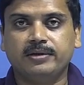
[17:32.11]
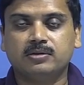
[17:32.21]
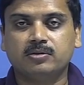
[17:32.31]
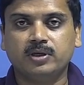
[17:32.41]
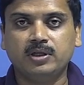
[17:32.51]

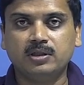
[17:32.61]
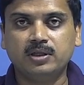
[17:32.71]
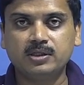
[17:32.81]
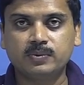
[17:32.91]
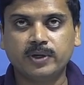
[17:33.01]
So, in
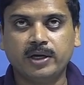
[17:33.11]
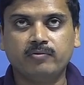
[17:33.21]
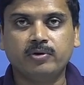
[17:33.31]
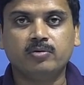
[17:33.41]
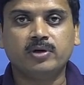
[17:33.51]
this way
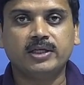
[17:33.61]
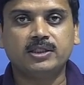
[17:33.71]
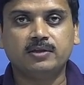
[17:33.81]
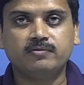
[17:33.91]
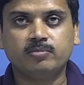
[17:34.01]
we could
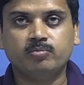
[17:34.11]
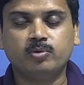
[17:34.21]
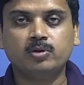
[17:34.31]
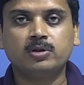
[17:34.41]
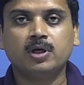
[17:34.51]
achieve
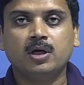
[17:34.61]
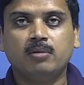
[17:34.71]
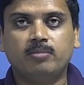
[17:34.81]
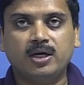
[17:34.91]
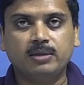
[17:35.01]
both
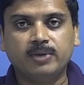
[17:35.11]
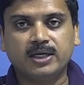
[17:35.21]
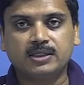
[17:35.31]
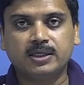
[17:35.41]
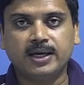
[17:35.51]

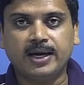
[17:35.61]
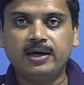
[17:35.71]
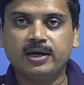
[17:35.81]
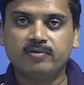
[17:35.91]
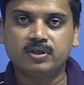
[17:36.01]
multiplexing and
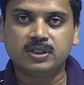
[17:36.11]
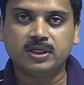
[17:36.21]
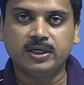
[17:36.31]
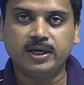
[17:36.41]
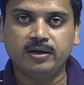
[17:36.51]
diversity
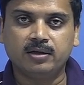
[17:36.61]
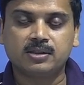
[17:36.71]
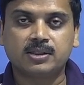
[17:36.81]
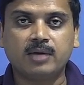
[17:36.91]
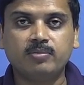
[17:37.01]
gain
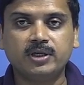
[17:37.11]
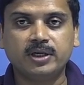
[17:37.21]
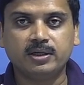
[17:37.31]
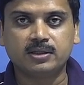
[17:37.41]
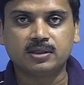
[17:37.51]

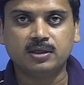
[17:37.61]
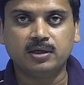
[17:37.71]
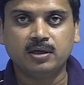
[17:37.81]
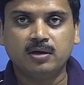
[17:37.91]
simultaneously,